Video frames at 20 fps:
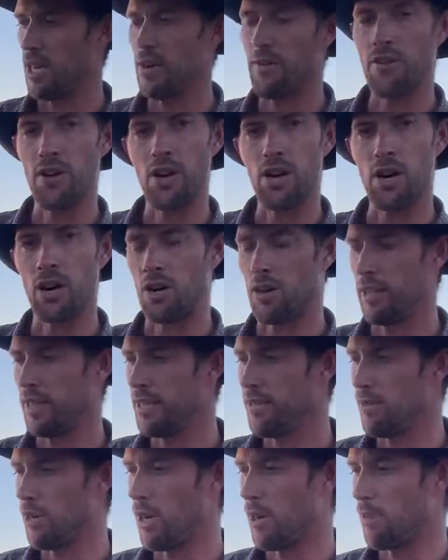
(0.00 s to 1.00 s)
of our
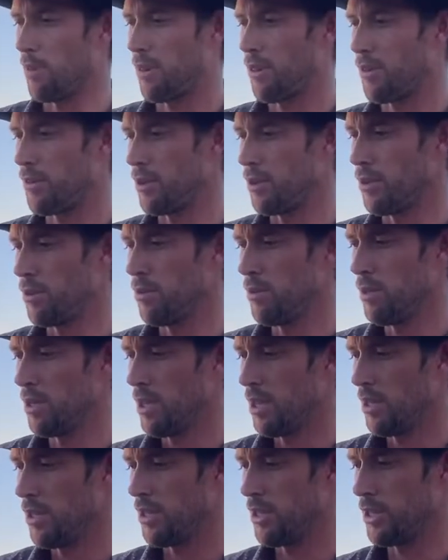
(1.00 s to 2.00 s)
lead rope through
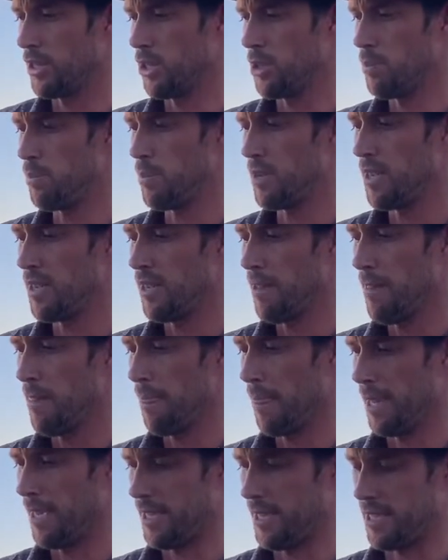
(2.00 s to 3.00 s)
the loop,
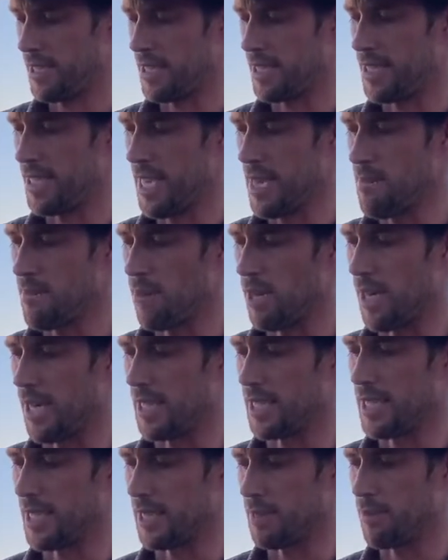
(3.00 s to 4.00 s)
and it's the same
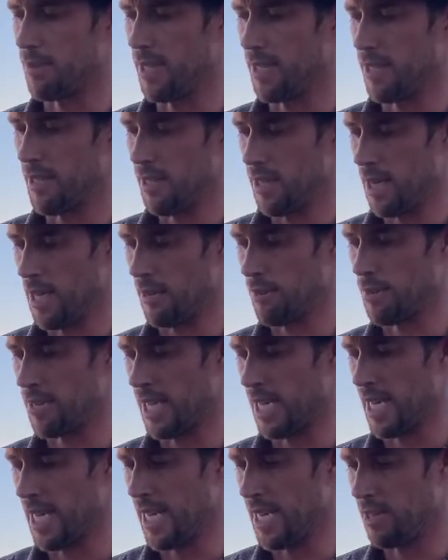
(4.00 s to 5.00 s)
process, but
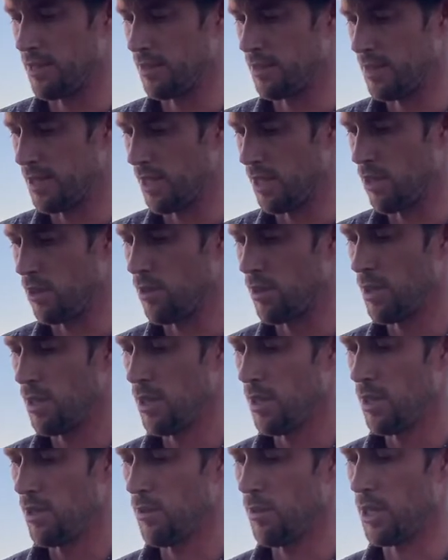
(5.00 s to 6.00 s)
upside down. So
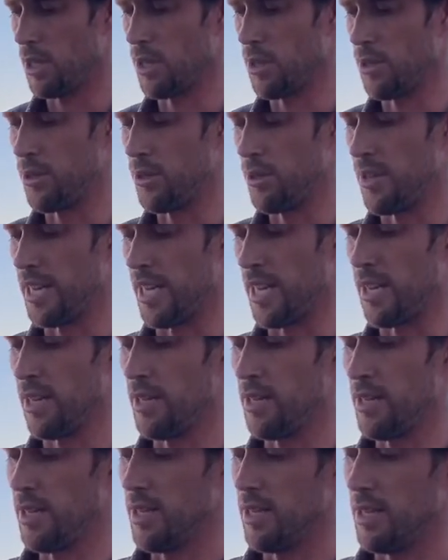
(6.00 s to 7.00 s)
we go through there
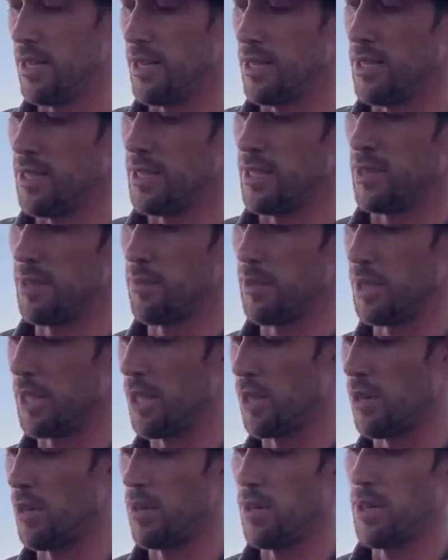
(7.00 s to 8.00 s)
and we
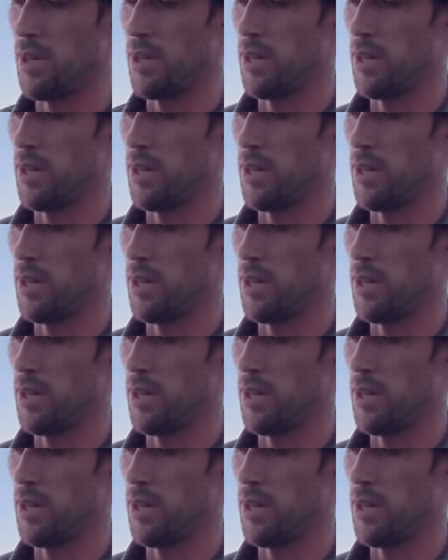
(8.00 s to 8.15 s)
go